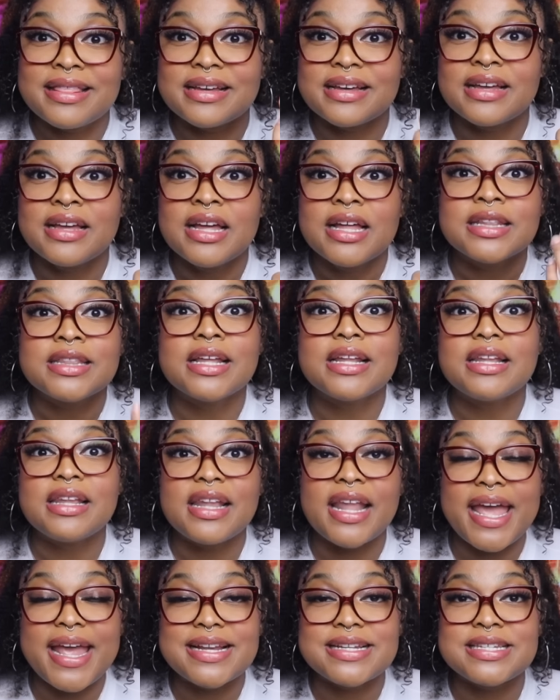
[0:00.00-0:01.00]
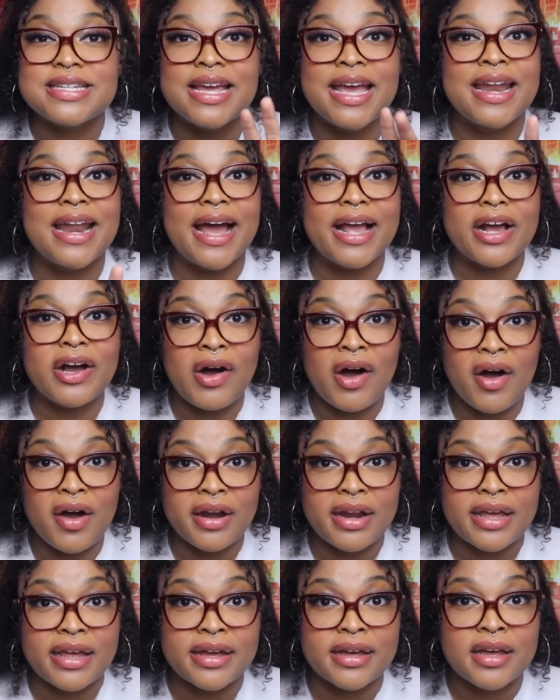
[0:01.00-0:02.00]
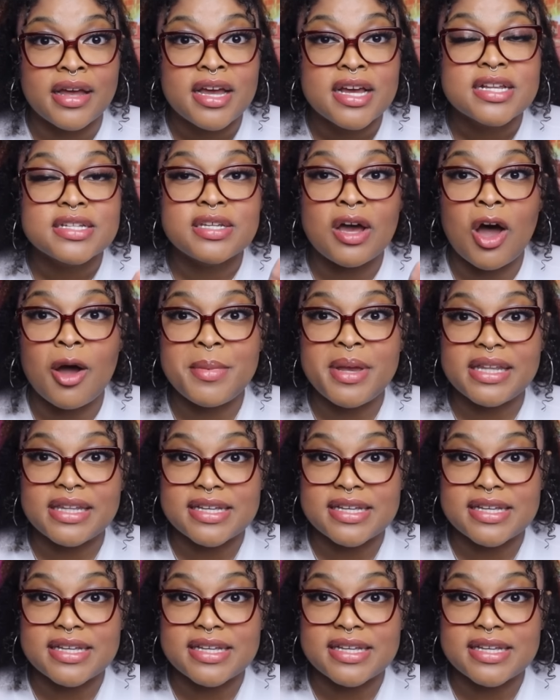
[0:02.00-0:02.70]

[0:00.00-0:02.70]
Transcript: the late and iconic Tommy